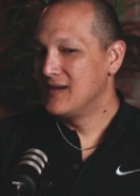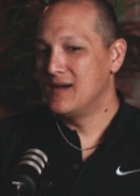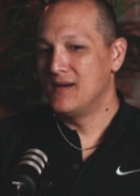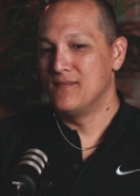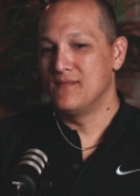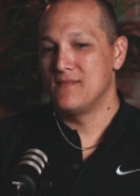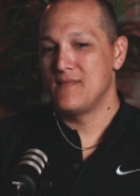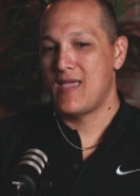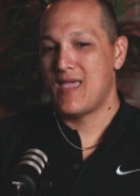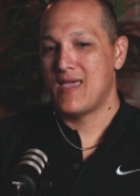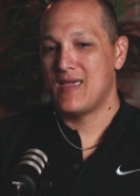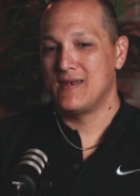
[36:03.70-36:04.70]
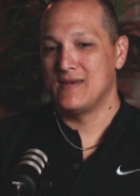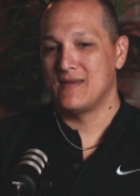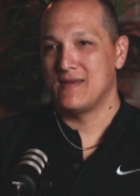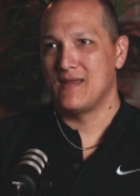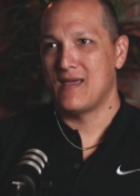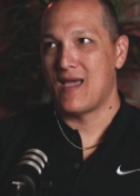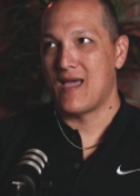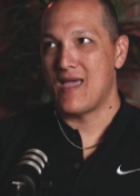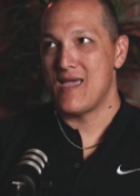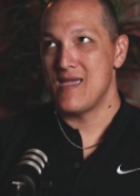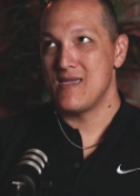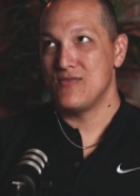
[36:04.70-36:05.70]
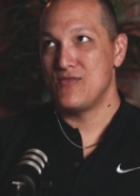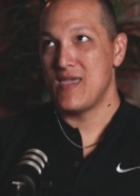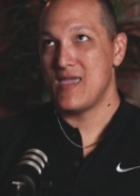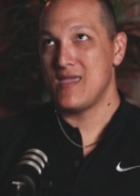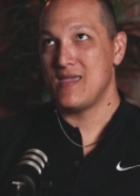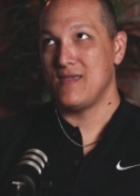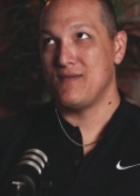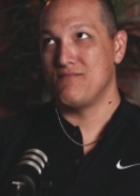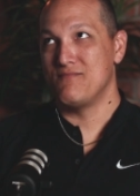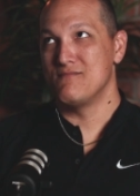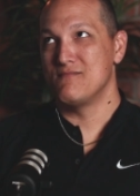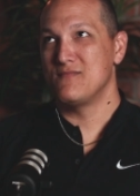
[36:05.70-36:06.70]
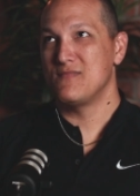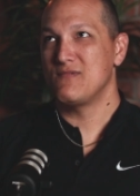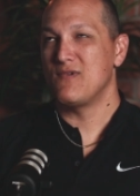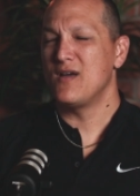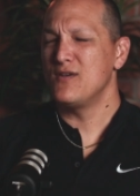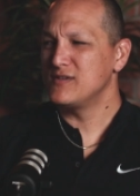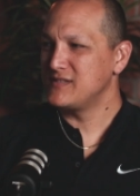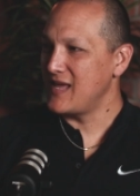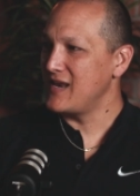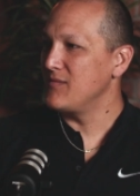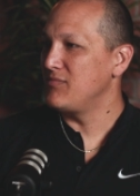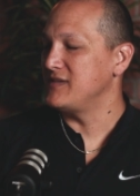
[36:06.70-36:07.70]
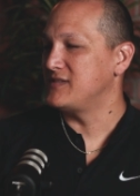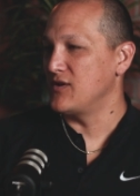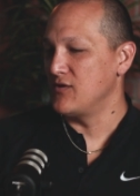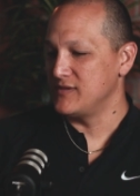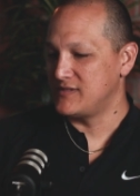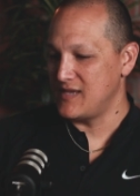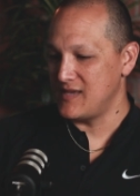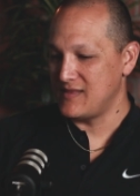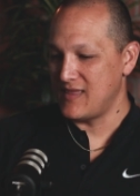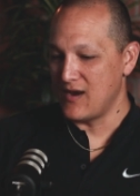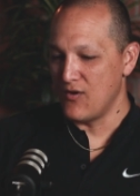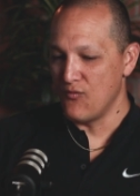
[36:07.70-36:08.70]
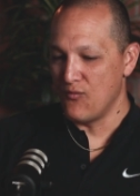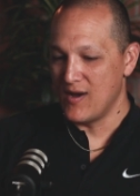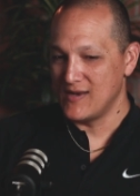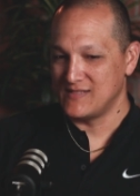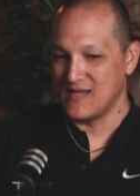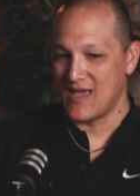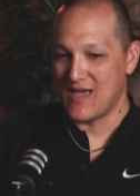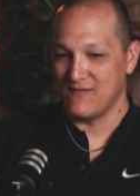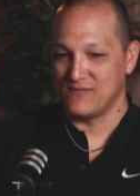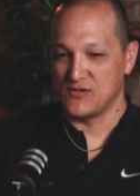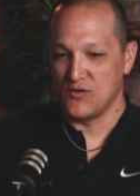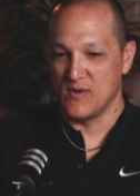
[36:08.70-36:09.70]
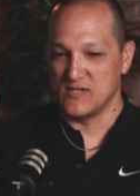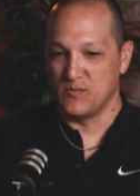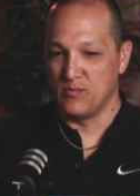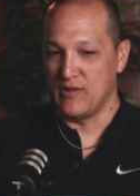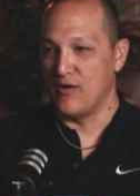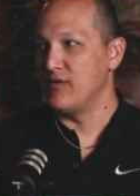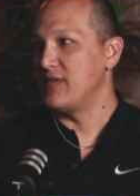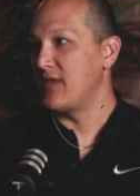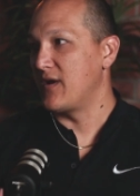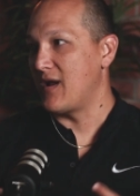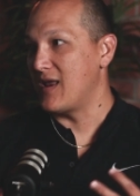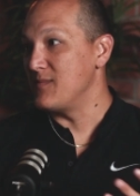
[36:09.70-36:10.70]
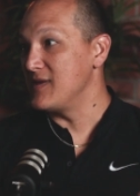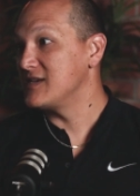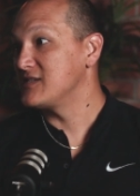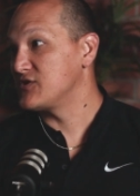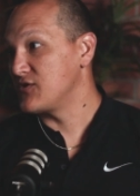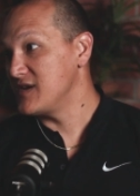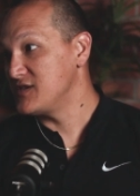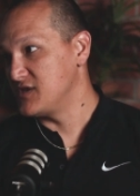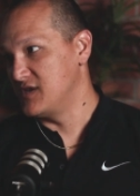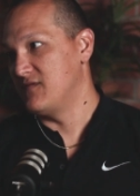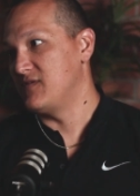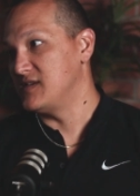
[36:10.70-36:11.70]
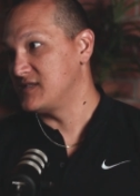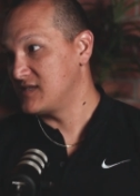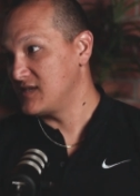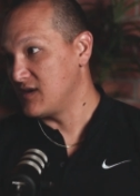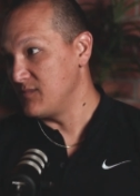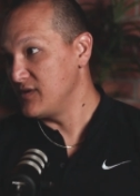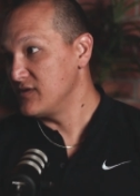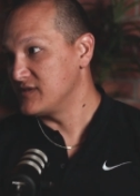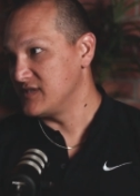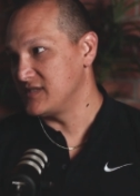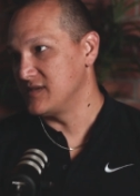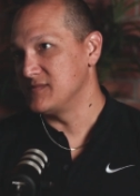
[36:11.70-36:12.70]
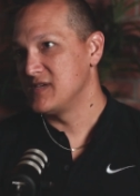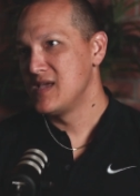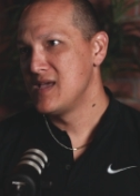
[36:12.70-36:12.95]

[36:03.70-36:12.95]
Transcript: And they, understandably so, they don't want to have so much bloat in their administration of these computer systems.